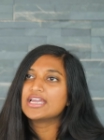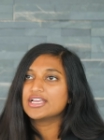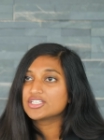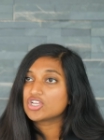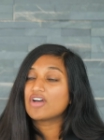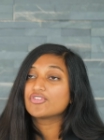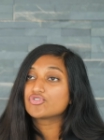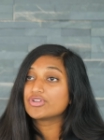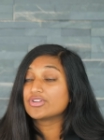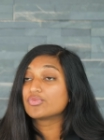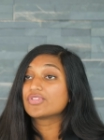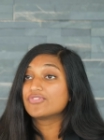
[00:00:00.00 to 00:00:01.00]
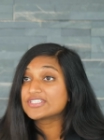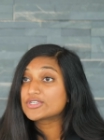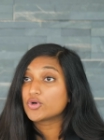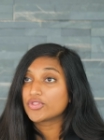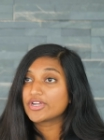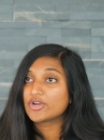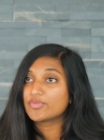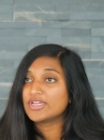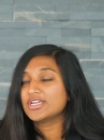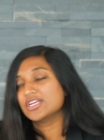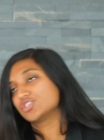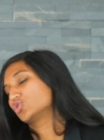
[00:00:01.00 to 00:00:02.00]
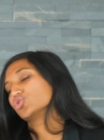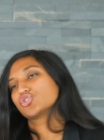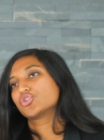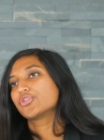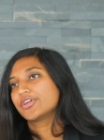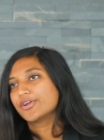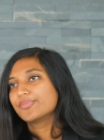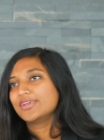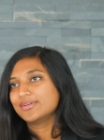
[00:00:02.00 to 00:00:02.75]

is often treated with physical therapy and surgical therapy.